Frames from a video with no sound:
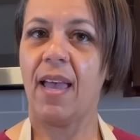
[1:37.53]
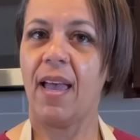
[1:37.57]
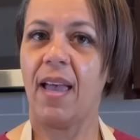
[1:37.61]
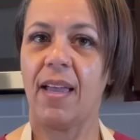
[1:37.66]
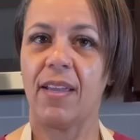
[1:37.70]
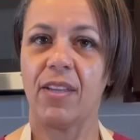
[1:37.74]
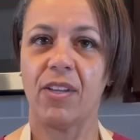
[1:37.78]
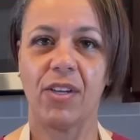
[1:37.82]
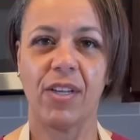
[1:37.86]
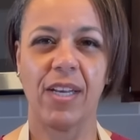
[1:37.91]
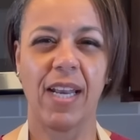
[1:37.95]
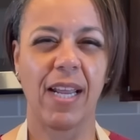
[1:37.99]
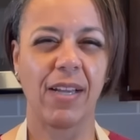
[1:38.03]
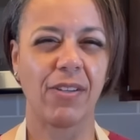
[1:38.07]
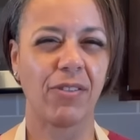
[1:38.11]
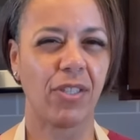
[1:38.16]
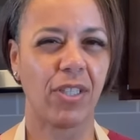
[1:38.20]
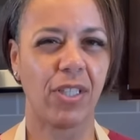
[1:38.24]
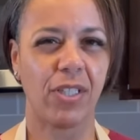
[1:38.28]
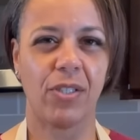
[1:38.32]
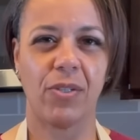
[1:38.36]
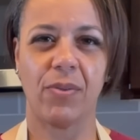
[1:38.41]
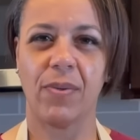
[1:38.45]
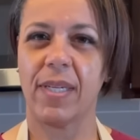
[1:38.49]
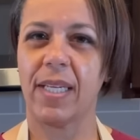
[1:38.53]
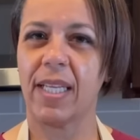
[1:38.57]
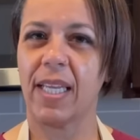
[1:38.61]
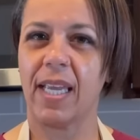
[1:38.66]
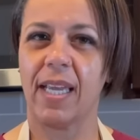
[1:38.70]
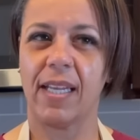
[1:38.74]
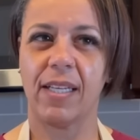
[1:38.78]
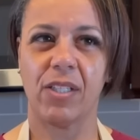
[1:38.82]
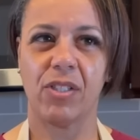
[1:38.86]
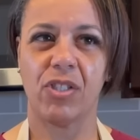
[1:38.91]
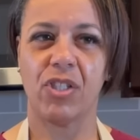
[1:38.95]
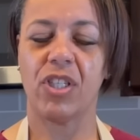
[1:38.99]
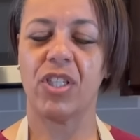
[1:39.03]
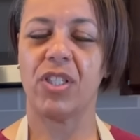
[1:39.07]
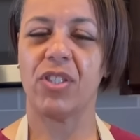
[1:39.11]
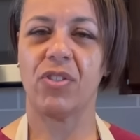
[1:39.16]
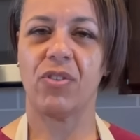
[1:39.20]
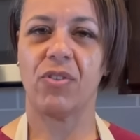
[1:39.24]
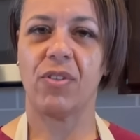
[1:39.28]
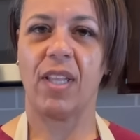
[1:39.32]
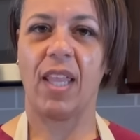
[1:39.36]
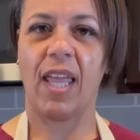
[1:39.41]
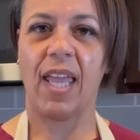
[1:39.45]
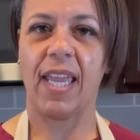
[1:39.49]
You can actually do any kind of cheese
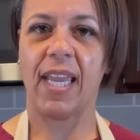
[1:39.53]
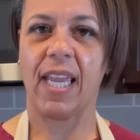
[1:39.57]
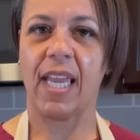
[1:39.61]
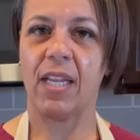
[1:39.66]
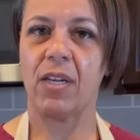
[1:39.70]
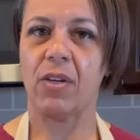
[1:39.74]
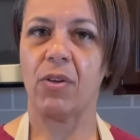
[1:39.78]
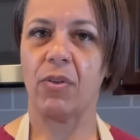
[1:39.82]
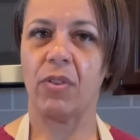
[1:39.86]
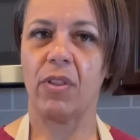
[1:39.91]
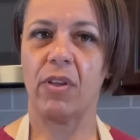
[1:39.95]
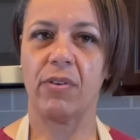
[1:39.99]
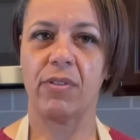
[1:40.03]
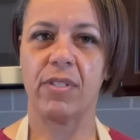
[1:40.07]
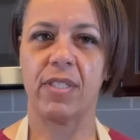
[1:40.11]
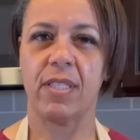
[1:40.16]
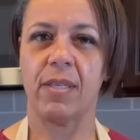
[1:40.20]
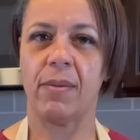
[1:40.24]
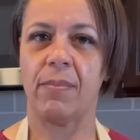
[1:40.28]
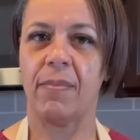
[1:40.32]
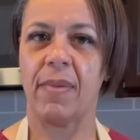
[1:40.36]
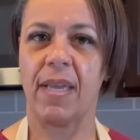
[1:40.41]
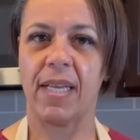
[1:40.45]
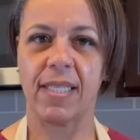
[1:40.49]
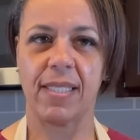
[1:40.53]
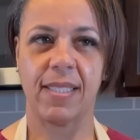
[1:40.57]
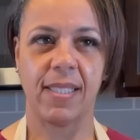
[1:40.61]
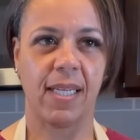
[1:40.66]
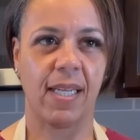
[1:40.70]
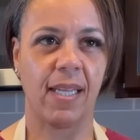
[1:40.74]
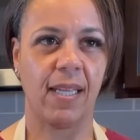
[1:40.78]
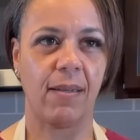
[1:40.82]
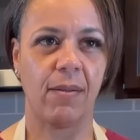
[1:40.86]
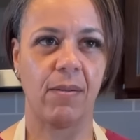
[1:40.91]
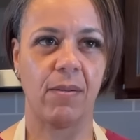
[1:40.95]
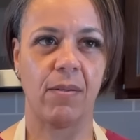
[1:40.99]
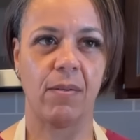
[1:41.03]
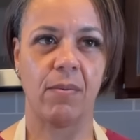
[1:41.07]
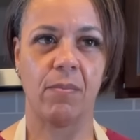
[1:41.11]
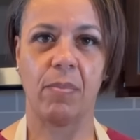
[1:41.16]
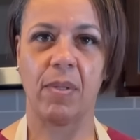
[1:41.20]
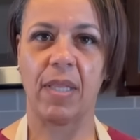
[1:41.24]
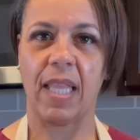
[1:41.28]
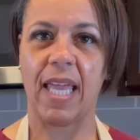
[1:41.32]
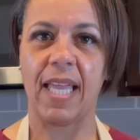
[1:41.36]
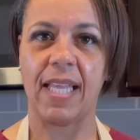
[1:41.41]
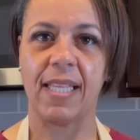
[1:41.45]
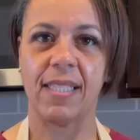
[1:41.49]
you'd like. I know there's some Mexican
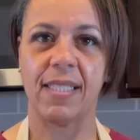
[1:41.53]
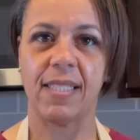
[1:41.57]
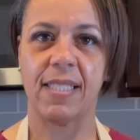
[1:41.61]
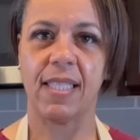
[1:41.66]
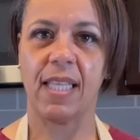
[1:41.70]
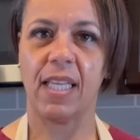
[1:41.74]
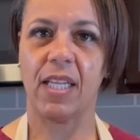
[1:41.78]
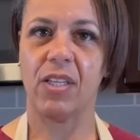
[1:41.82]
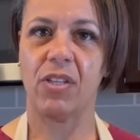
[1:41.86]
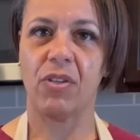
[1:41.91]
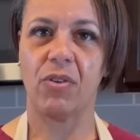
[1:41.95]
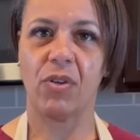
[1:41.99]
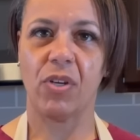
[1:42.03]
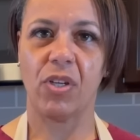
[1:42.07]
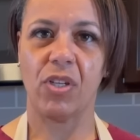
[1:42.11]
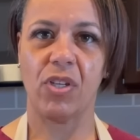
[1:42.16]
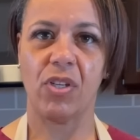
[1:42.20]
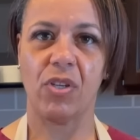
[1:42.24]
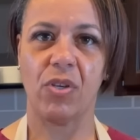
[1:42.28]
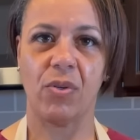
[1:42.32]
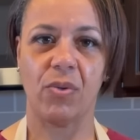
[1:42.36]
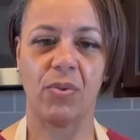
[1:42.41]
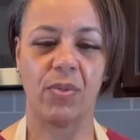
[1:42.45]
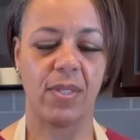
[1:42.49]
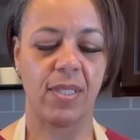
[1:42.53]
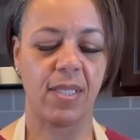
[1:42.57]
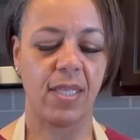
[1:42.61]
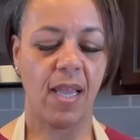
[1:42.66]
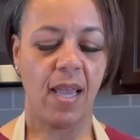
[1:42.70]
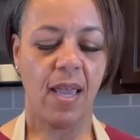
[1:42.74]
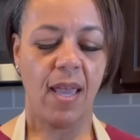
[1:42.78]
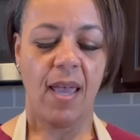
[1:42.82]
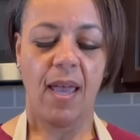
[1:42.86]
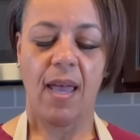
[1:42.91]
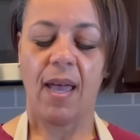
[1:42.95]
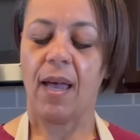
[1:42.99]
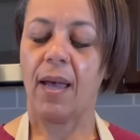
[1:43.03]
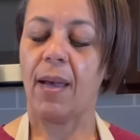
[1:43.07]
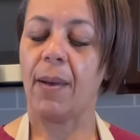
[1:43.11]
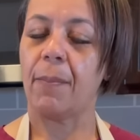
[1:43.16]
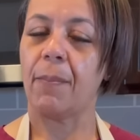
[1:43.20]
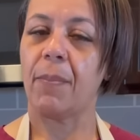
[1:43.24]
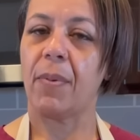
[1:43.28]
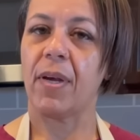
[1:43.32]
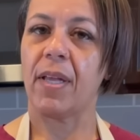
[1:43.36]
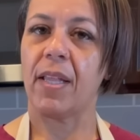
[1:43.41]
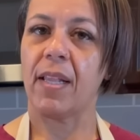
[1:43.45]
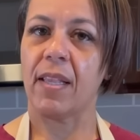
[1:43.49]
blends that you could use,
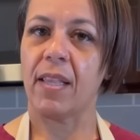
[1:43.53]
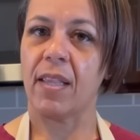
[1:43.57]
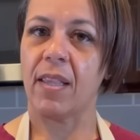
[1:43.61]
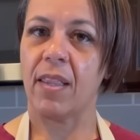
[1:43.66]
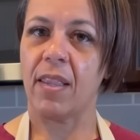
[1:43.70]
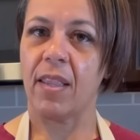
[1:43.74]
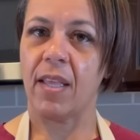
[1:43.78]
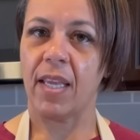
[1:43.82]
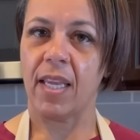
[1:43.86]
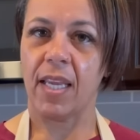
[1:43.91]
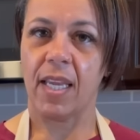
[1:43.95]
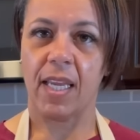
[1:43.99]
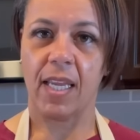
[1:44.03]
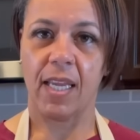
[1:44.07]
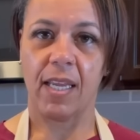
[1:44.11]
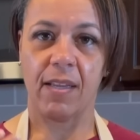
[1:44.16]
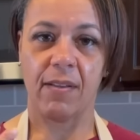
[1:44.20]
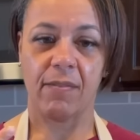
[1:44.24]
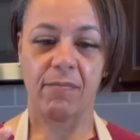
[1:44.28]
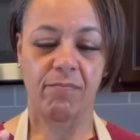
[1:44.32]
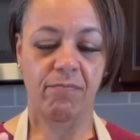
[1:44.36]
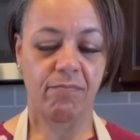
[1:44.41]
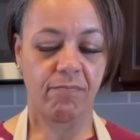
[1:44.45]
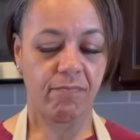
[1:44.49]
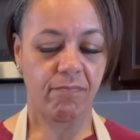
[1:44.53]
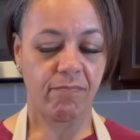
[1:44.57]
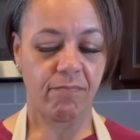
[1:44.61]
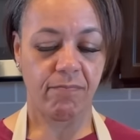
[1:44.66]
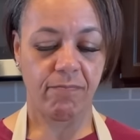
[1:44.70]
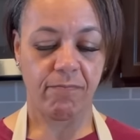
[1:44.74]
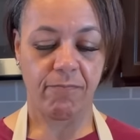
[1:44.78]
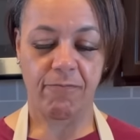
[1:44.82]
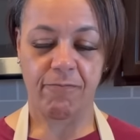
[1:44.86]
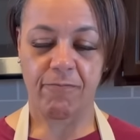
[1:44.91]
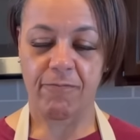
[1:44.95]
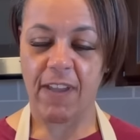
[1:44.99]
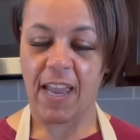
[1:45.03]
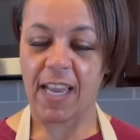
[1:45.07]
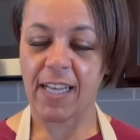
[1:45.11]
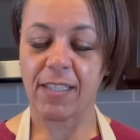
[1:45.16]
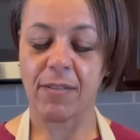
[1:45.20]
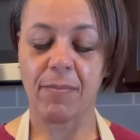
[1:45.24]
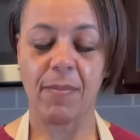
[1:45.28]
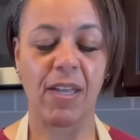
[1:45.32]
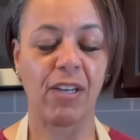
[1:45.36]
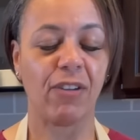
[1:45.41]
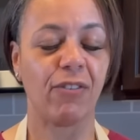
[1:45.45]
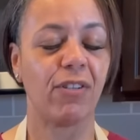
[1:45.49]
but the fact
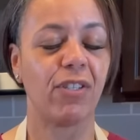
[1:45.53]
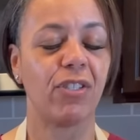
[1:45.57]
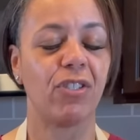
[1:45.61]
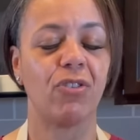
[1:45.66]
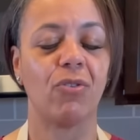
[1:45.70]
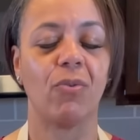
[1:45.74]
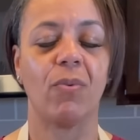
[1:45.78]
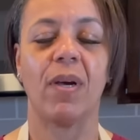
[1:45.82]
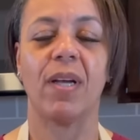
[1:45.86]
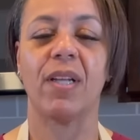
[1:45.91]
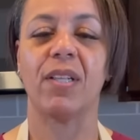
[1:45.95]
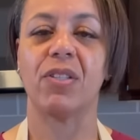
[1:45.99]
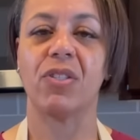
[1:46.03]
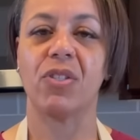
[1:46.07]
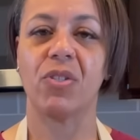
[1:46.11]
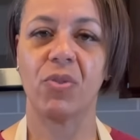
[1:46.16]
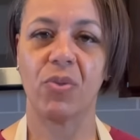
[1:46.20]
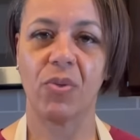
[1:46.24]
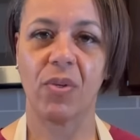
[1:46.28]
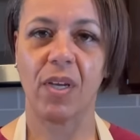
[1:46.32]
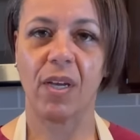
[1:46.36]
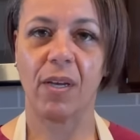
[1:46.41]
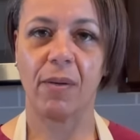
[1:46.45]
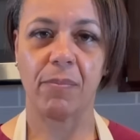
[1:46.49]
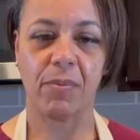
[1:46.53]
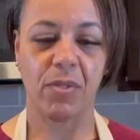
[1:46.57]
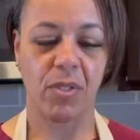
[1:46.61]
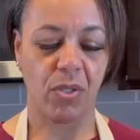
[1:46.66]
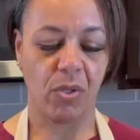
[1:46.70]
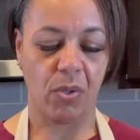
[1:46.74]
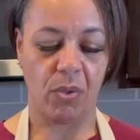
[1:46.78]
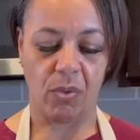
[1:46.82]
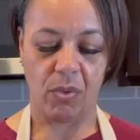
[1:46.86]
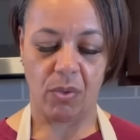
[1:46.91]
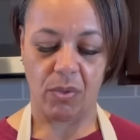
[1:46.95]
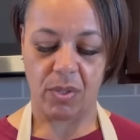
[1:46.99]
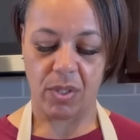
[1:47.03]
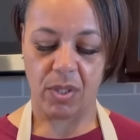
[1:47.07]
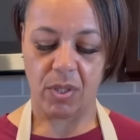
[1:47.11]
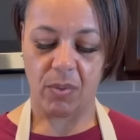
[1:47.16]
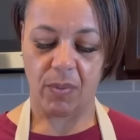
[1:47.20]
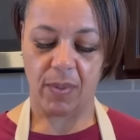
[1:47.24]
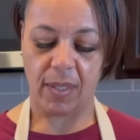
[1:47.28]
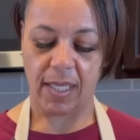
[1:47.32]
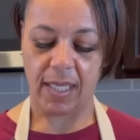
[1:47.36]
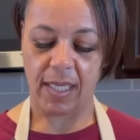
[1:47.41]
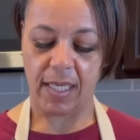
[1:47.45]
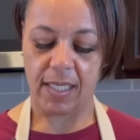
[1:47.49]
of the matter is you want 2 cups total. So
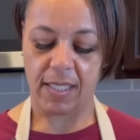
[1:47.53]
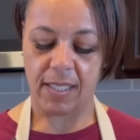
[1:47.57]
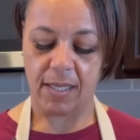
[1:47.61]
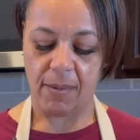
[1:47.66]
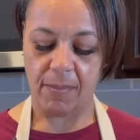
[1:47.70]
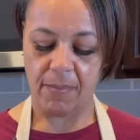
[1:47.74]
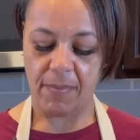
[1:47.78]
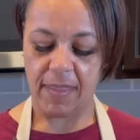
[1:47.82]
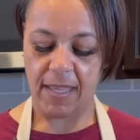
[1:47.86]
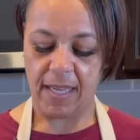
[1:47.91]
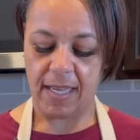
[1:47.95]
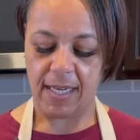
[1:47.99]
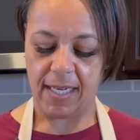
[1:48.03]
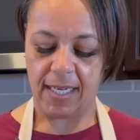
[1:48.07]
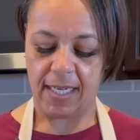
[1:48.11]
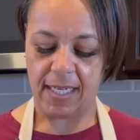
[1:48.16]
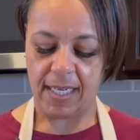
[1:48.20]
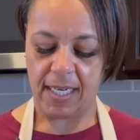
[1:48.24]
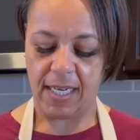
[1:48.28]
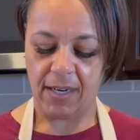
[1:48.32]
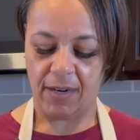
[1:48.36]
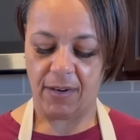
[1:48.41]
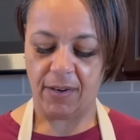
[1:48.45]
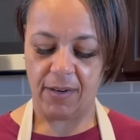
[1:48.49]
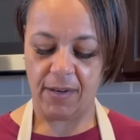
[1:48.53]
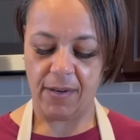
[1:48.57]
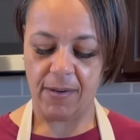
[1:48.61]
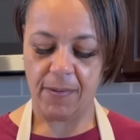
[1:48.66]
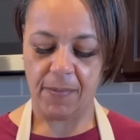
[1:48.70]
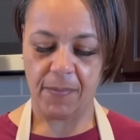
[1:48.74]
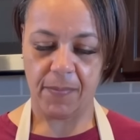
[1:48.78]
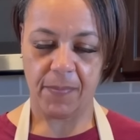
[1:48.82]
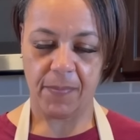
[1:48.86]
we're going to dump that in here.